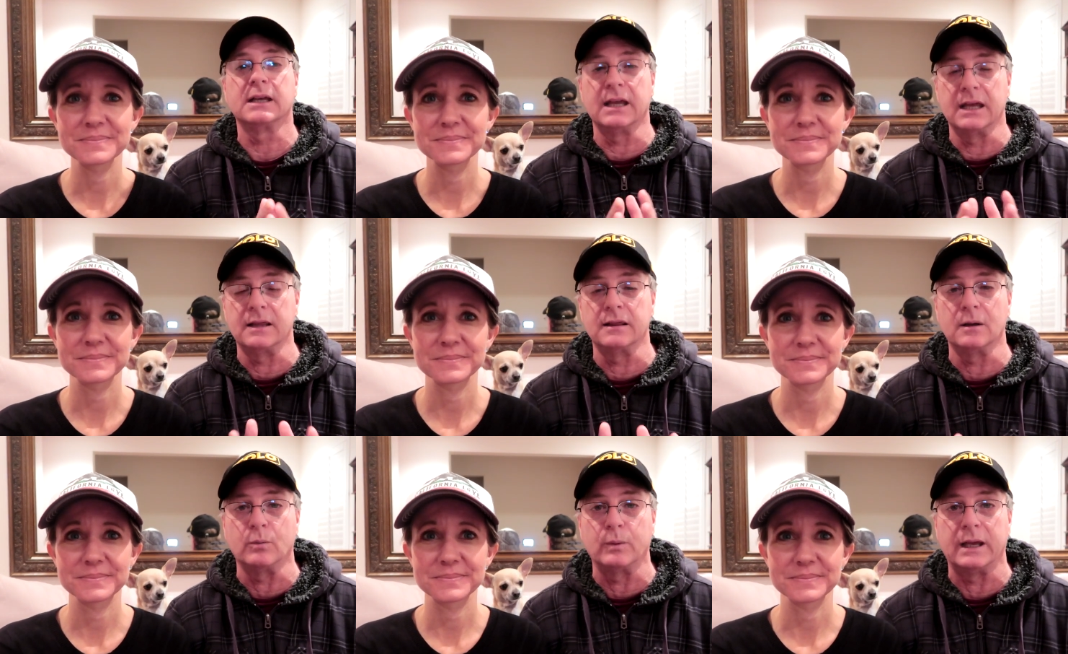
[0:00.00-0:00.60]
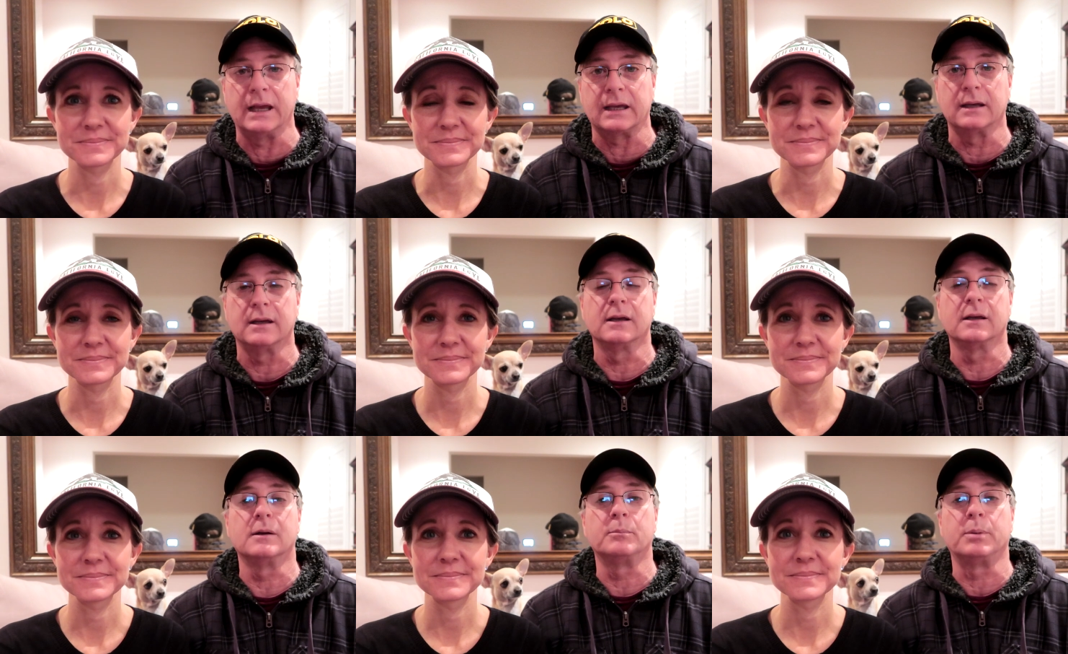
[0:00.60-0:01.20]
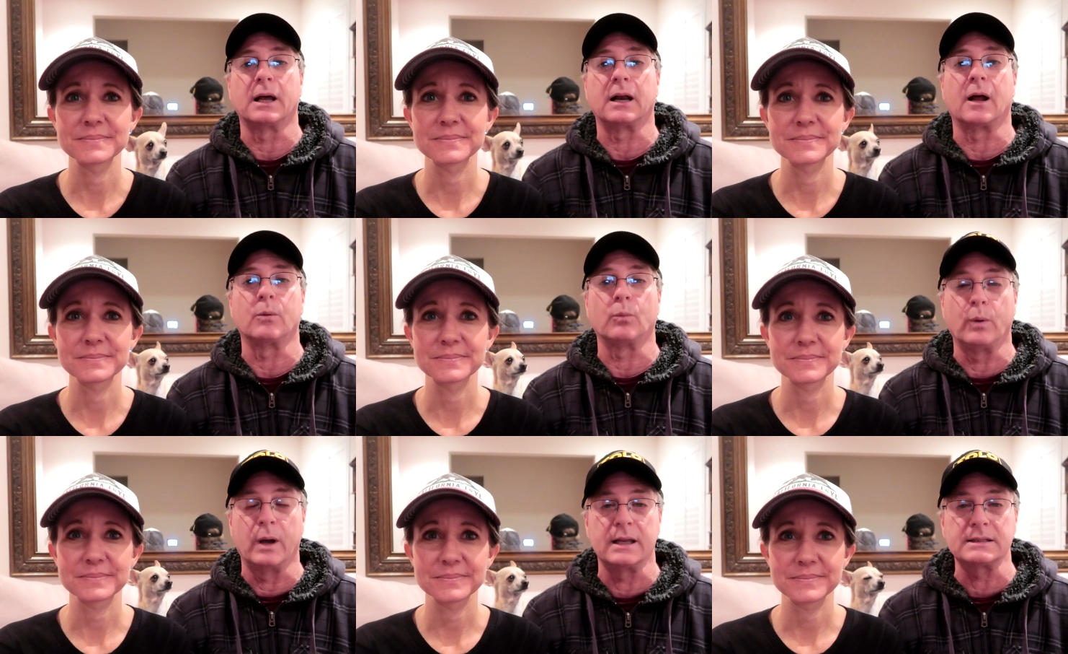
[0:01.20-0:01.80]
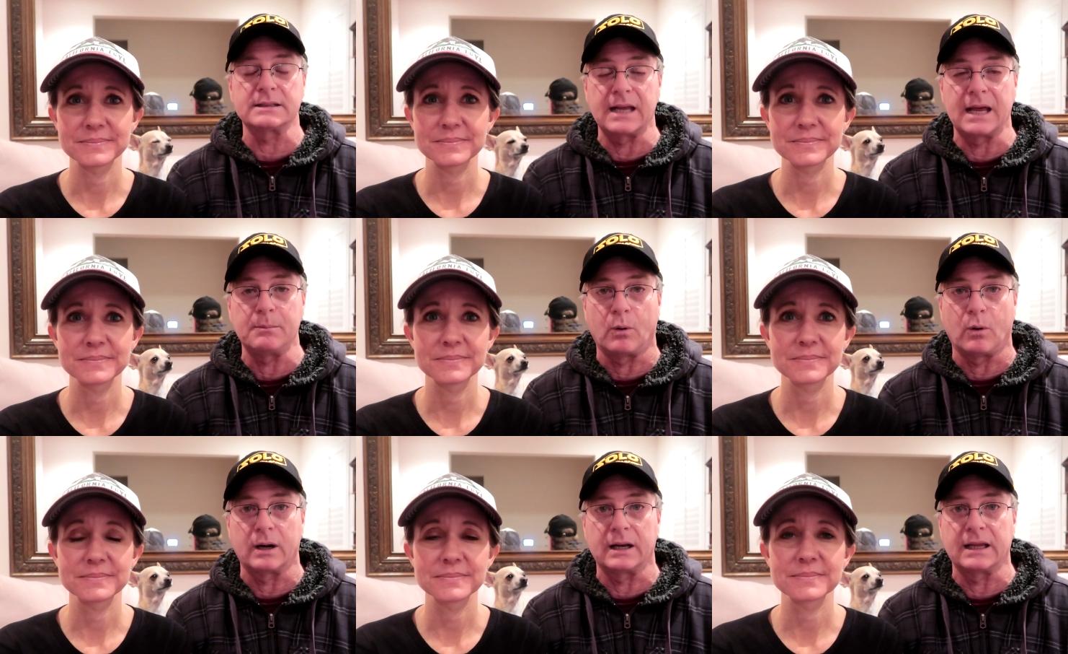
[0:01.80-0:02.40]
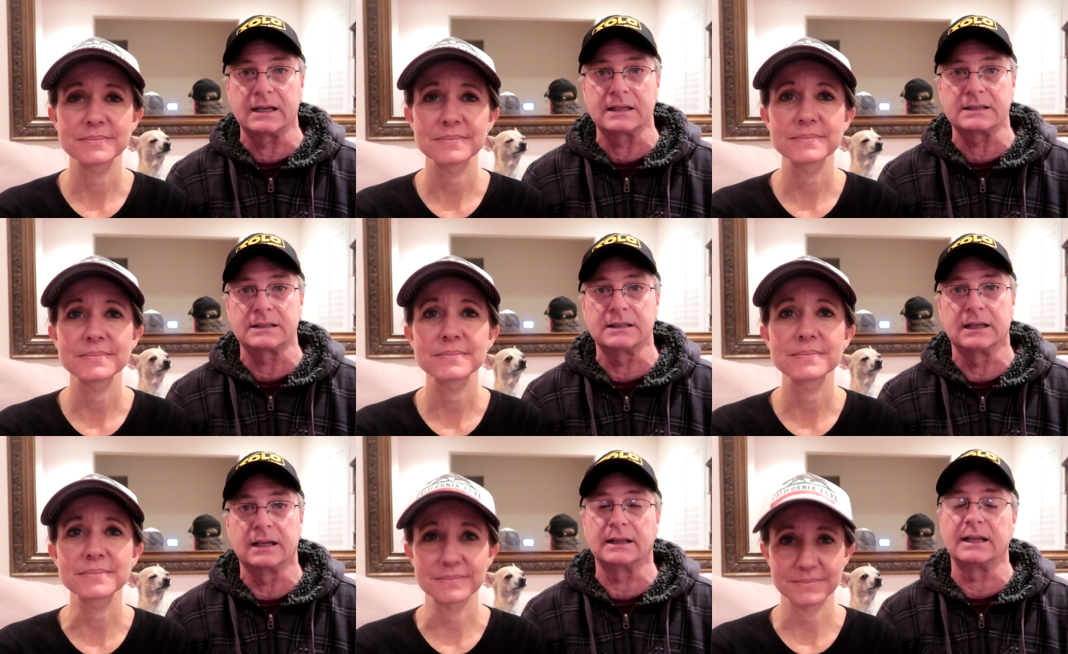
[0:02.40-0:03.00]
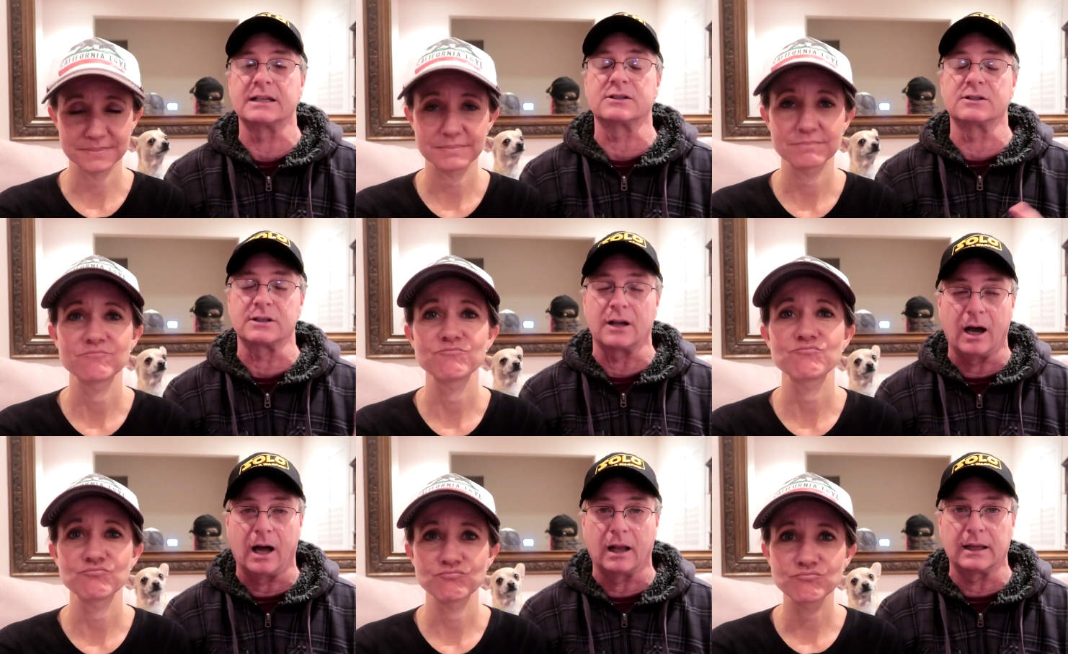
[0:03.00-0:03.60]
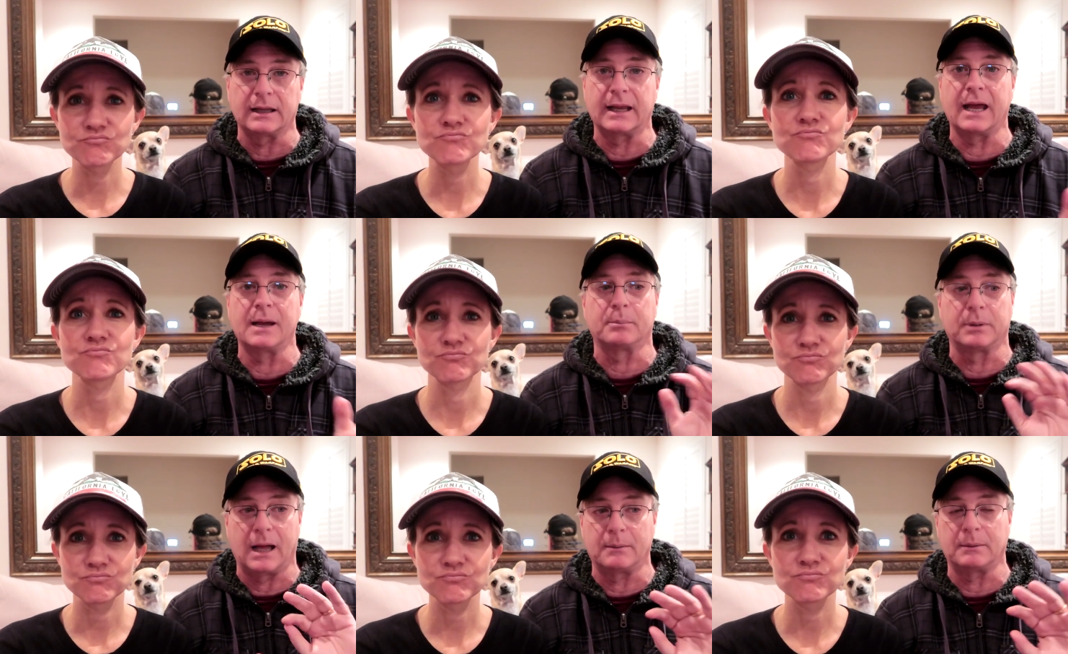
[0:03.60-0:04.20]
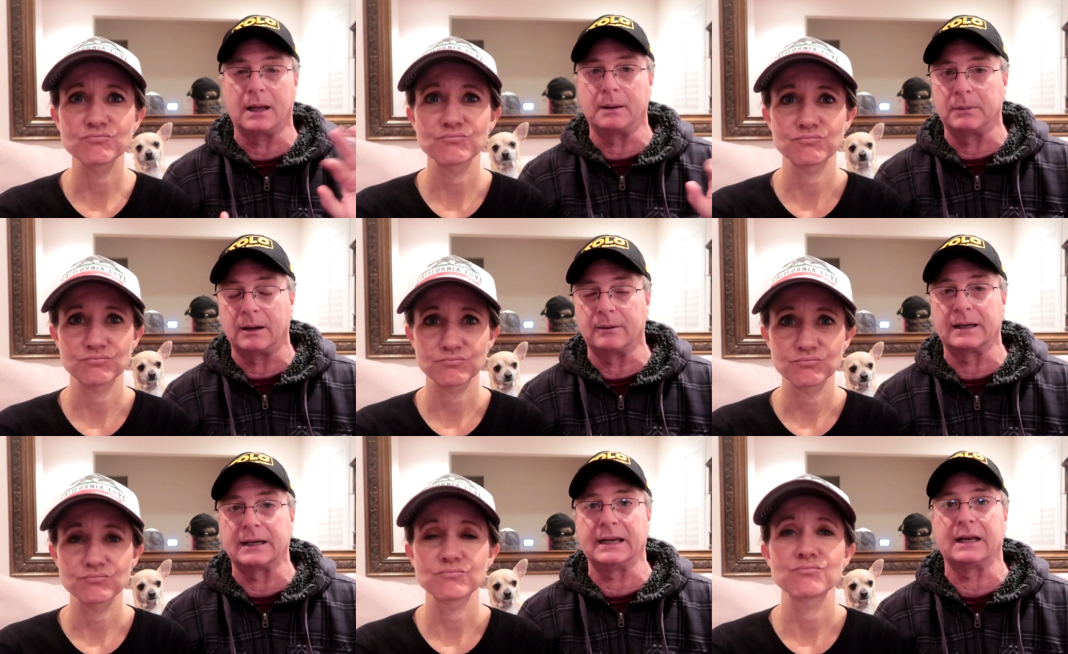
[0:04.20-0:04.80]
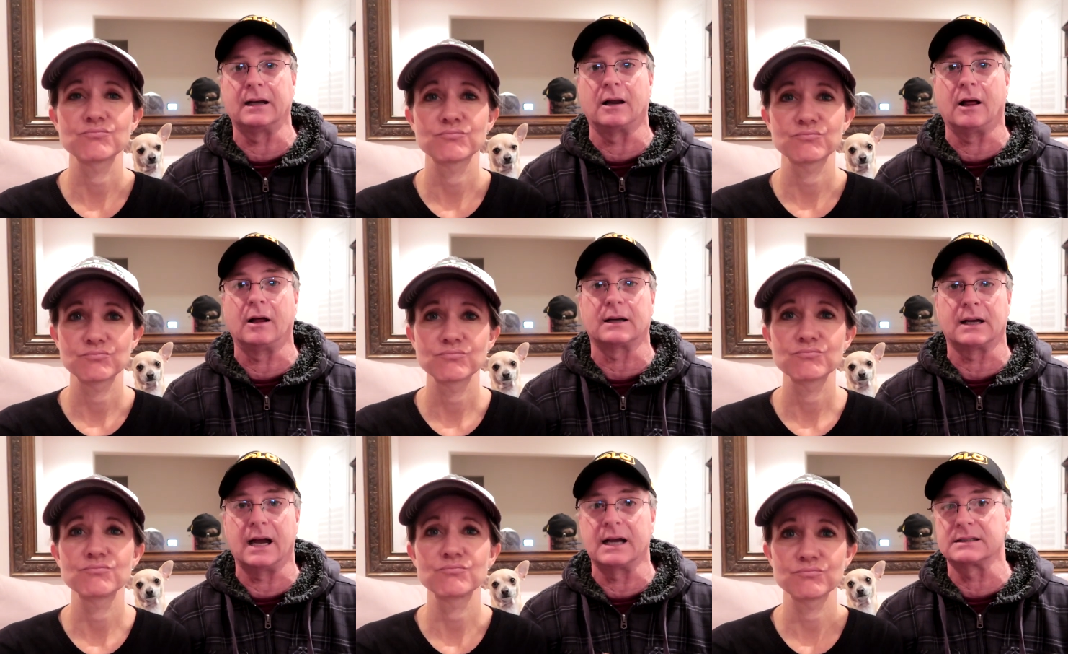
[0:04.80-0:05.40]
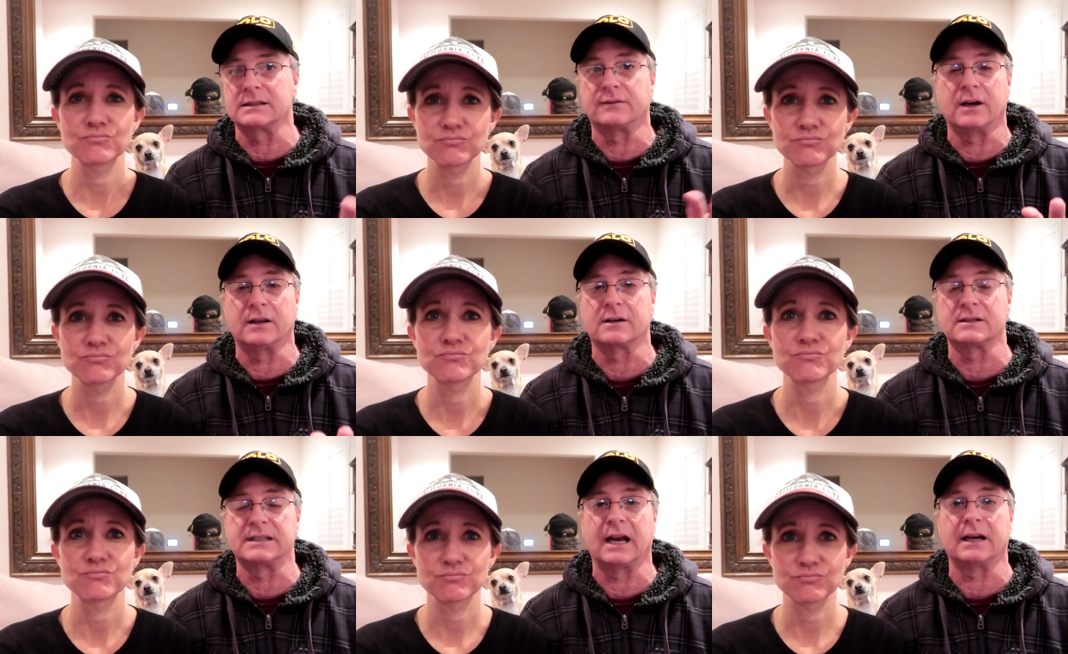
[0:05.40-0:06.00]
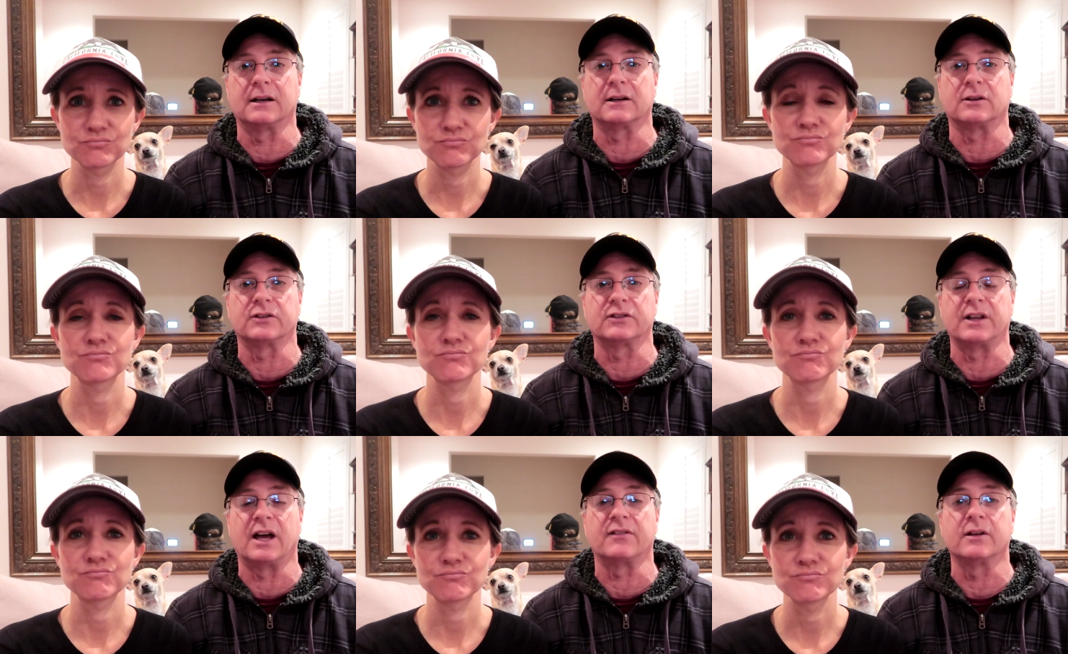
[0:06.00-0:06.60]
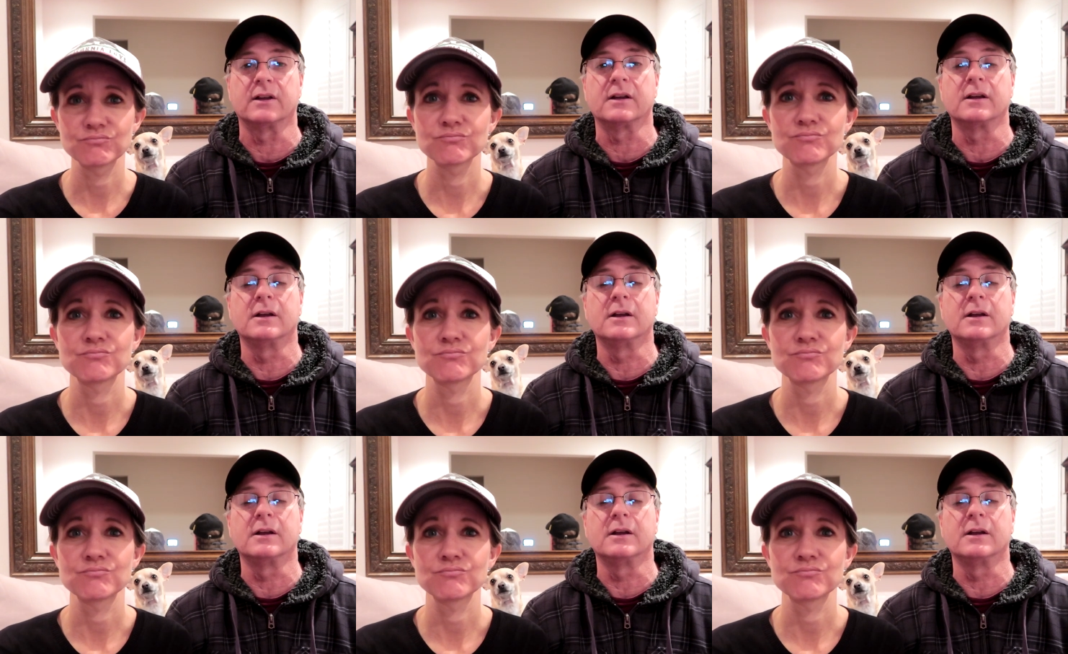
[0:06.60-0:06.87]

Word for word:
Speaker 1: in the week, but on Wednesday mornings, unless there's a holiday, blah, blah, blah, you get in all kinds of other technical stuff.